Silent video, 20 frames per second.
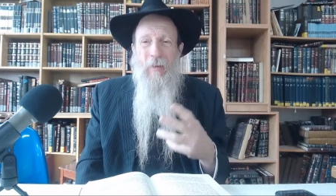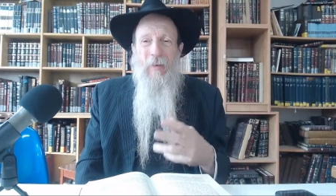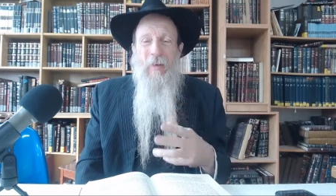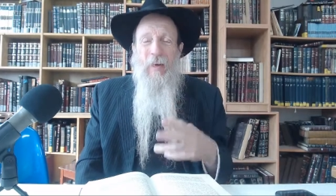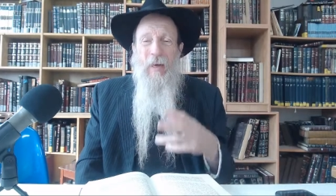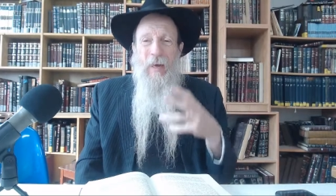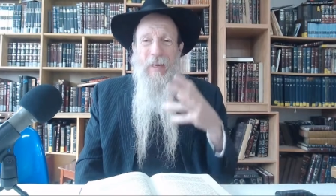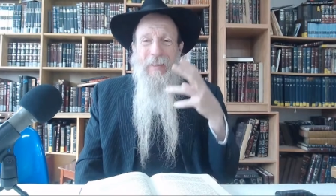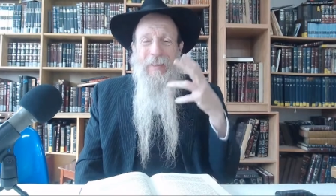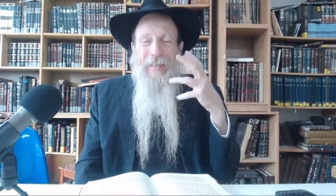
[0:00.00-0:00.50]

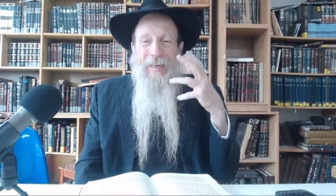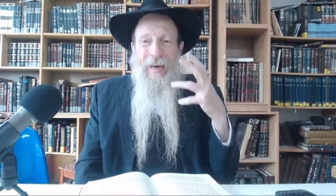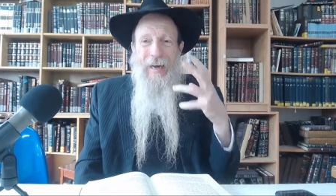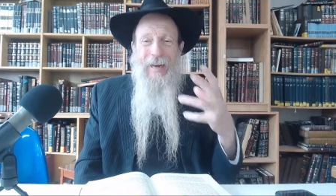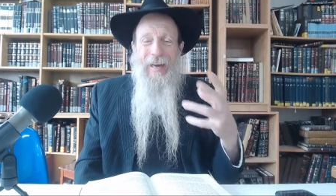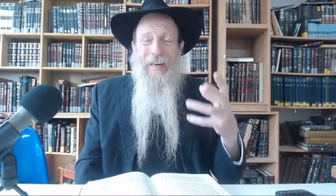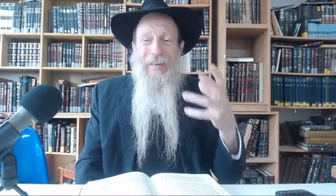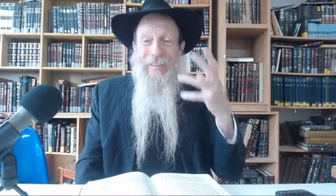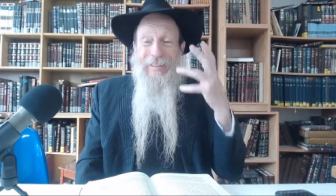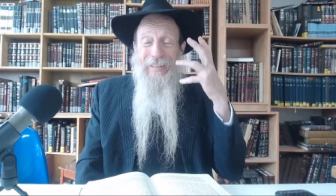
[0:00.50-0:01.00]
And
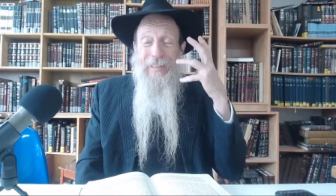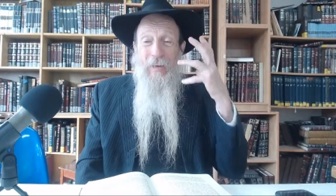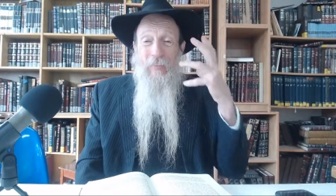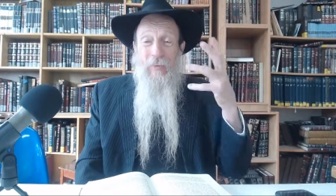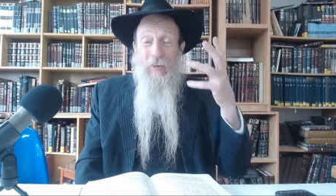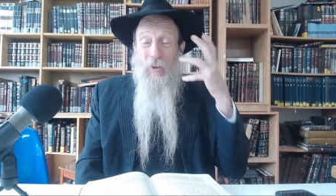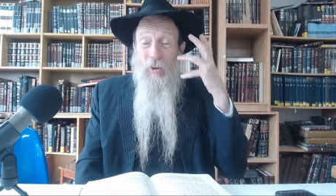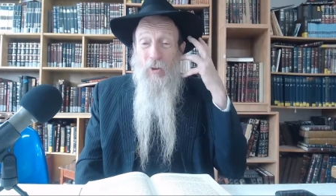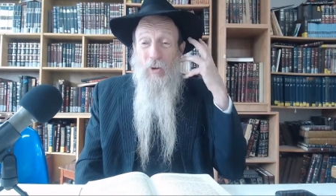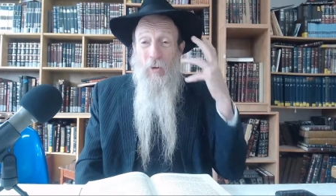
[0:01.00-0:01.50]
God is
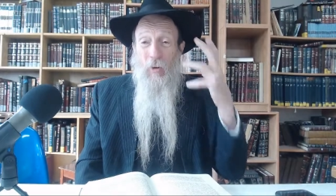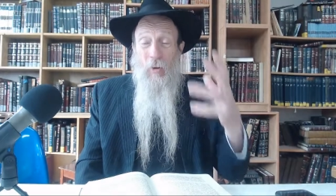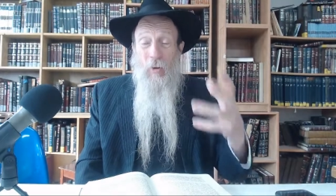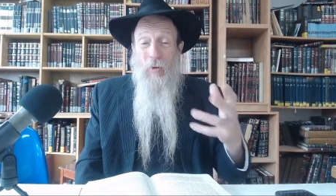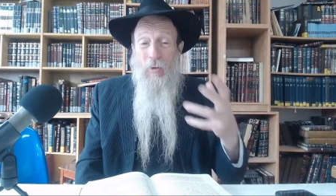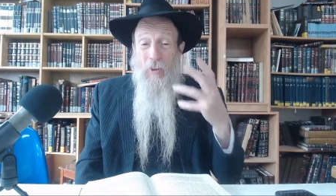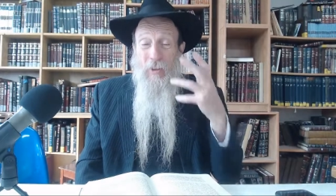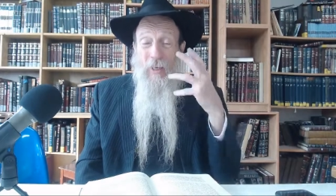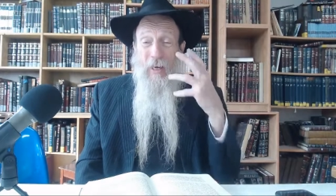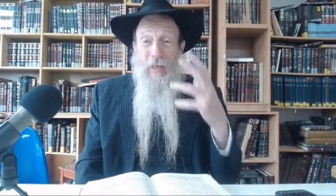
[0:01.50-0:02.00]
giving the Torah.
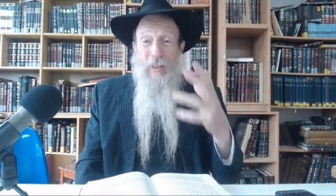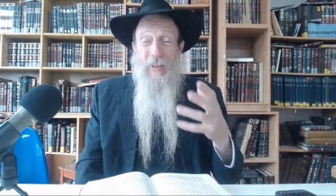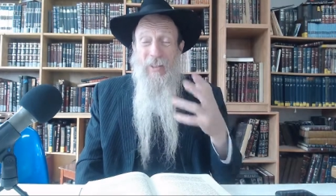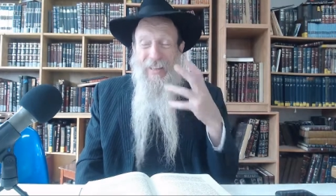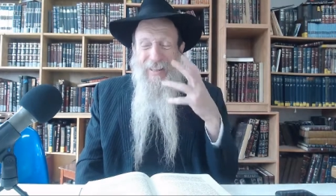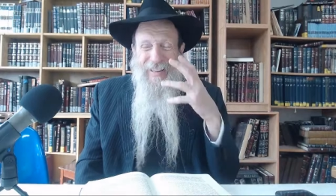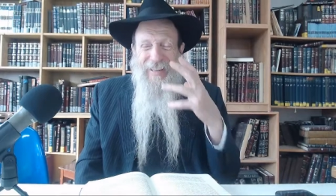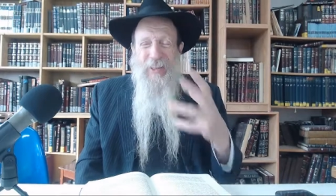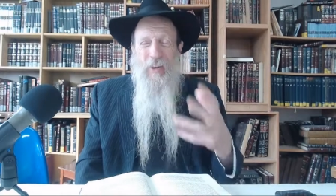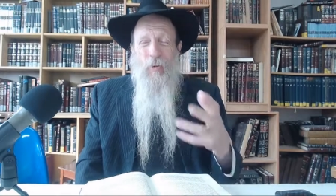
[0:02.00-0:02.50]
It's God's
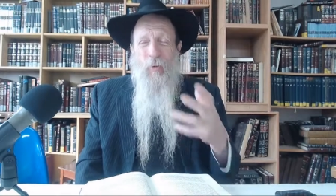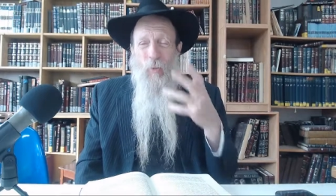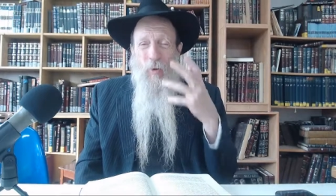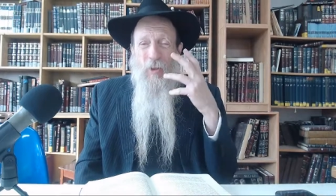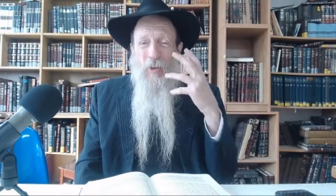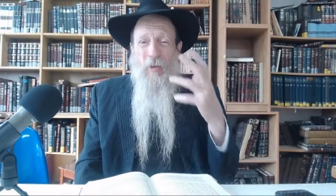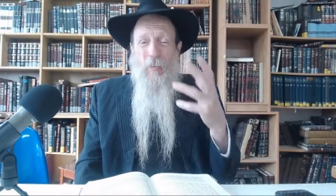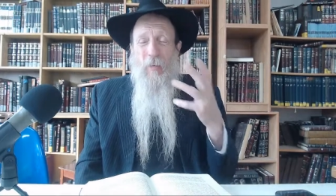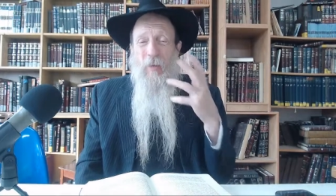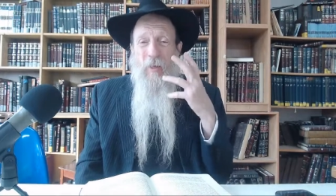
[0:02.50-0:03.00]
inner
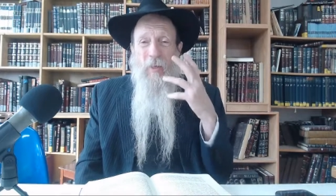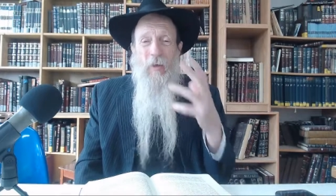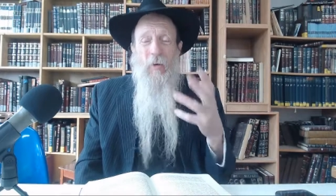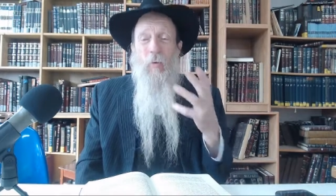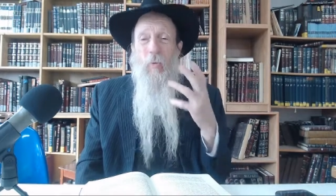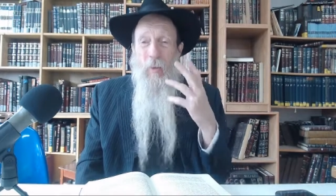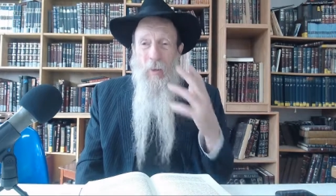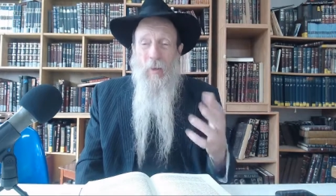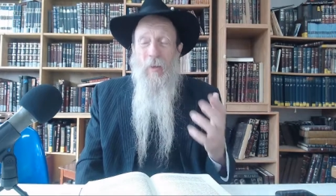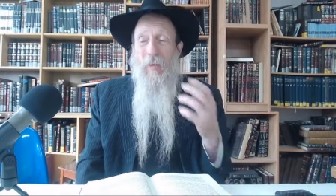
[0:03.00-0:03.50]
wisdom and inner
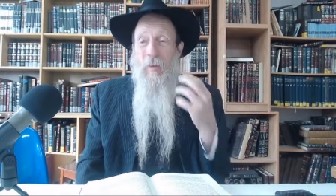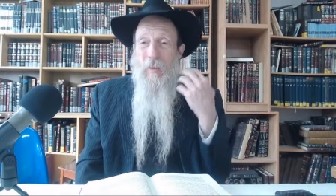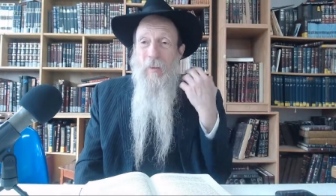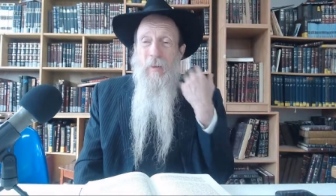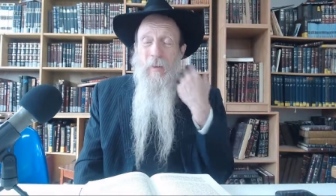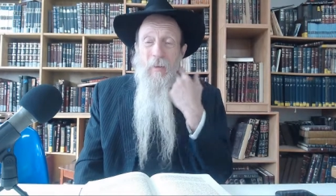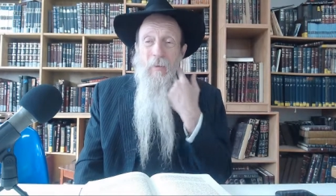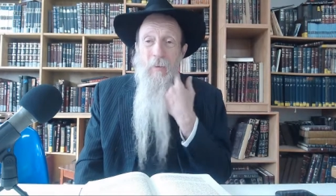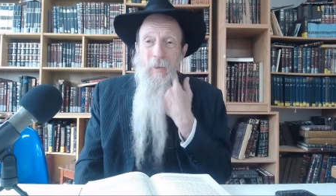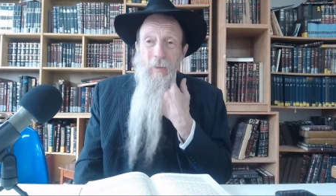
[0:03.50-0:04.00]
will.
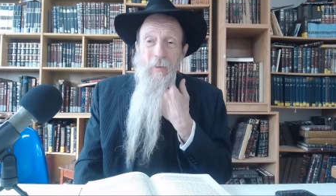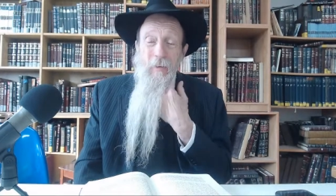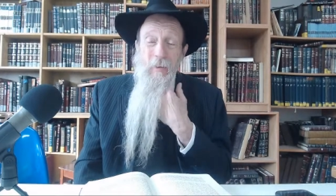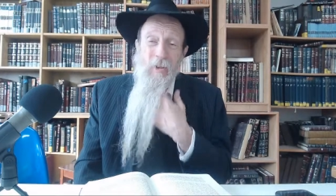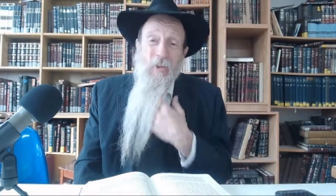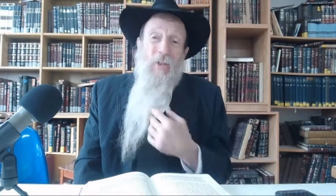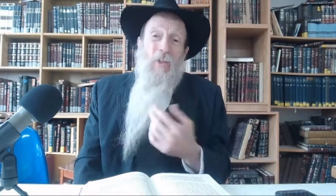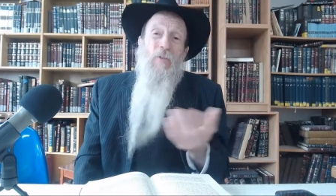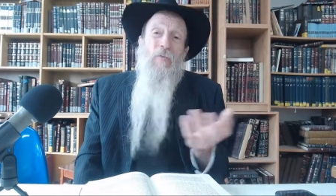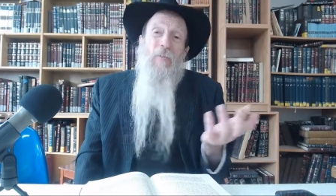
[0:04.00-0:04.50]
Right?
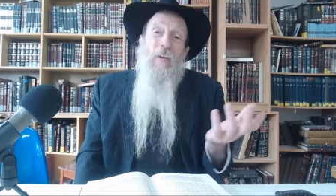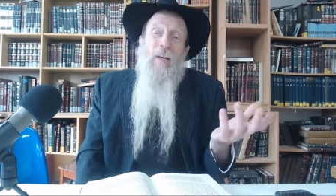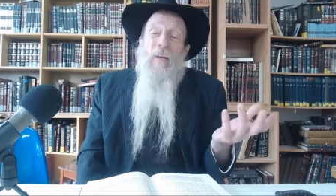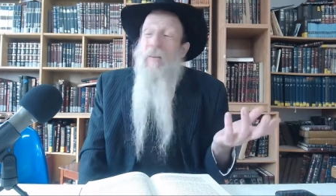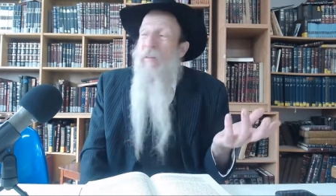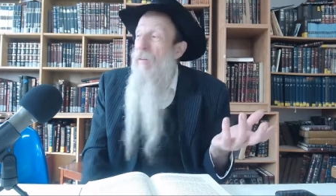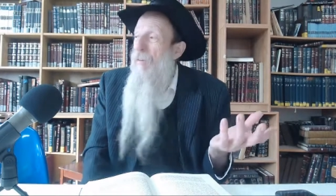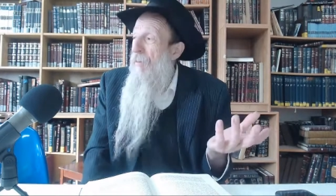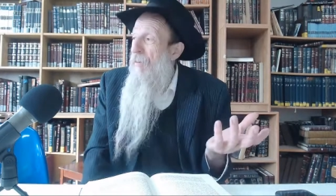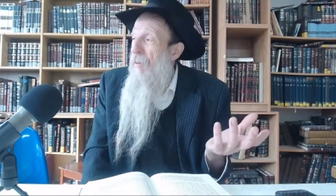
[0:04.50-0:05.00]
This is
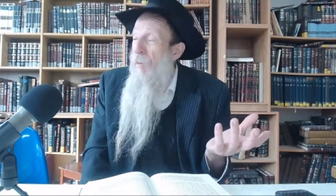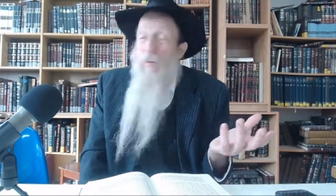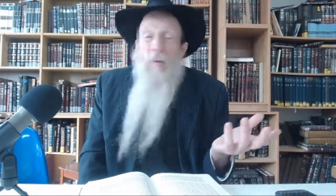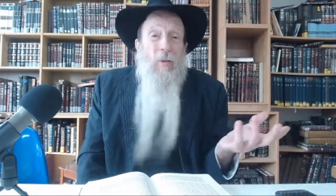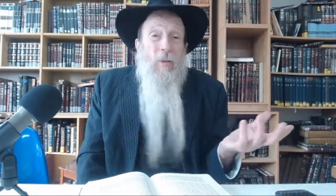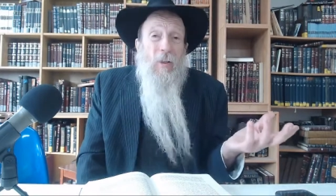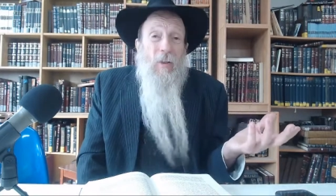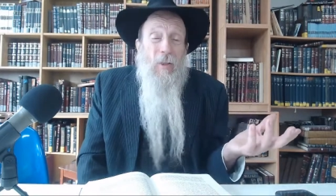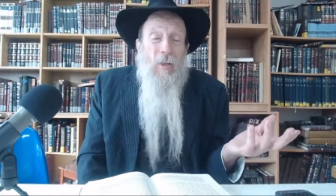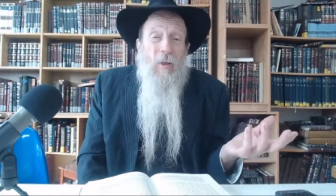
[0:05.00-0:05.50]
faith.
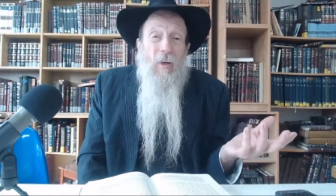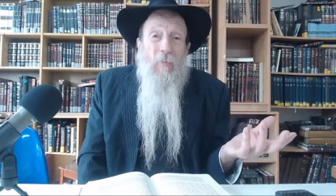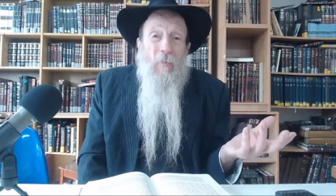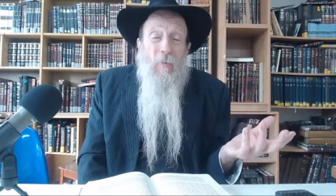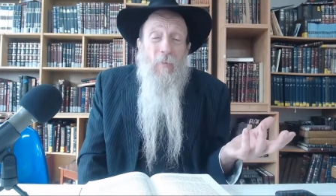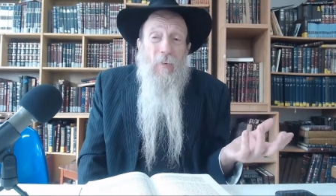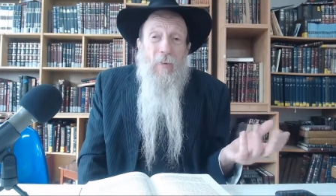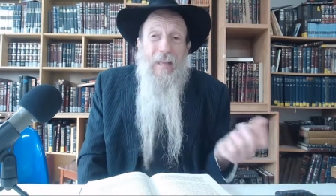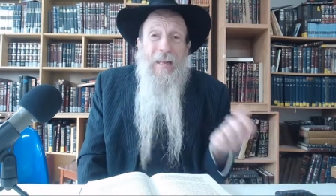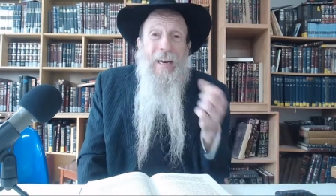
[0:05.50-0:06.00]
It's the thing you have to
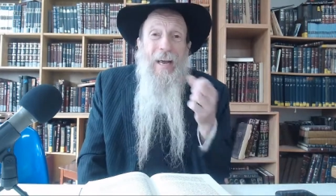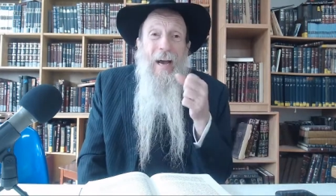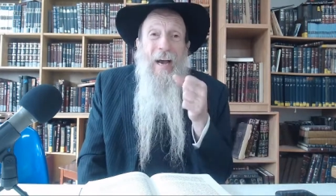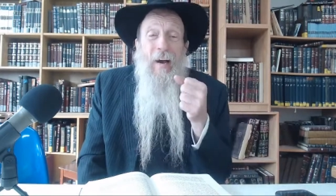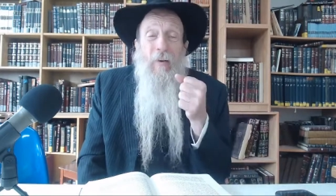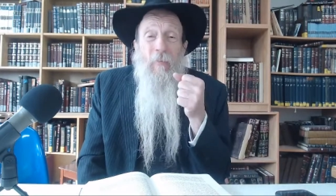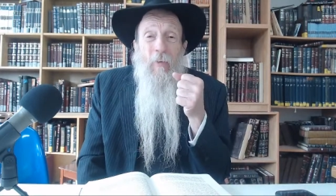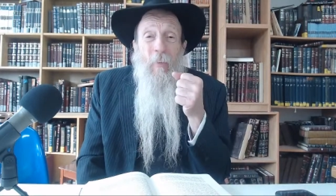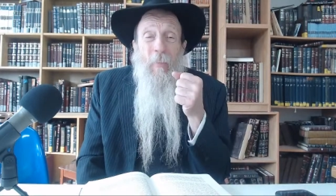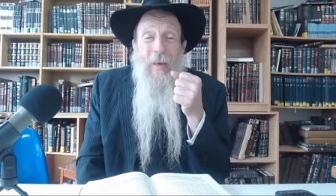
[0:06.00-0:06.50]
have faith. And
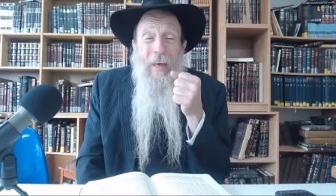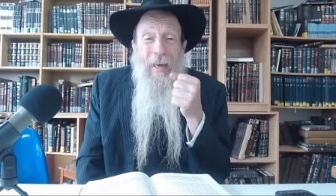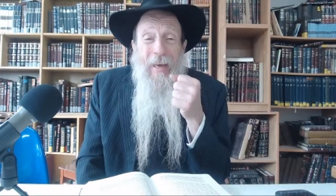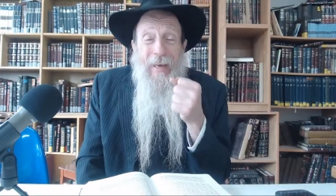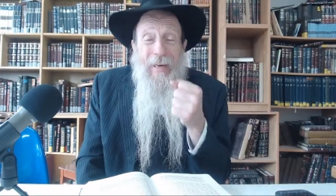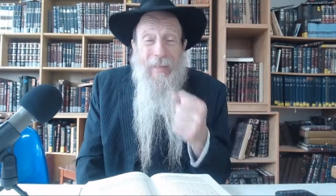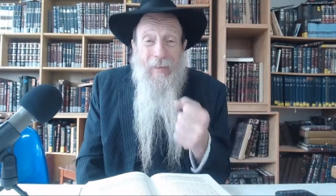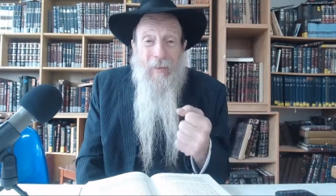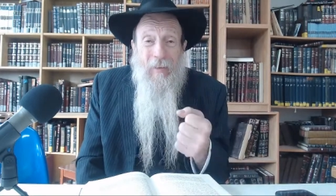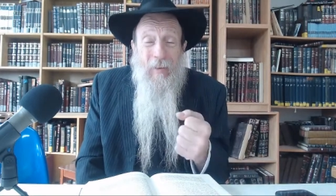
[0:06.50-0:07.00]
Avram
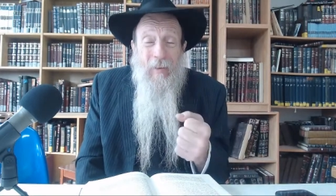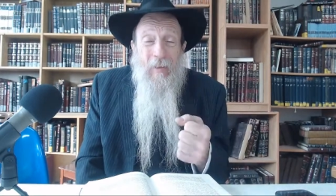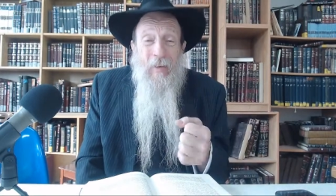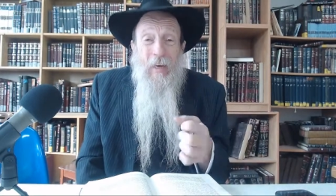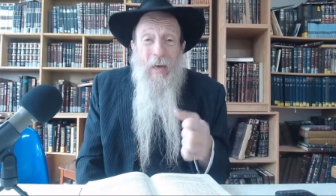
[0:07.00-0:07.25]
had it.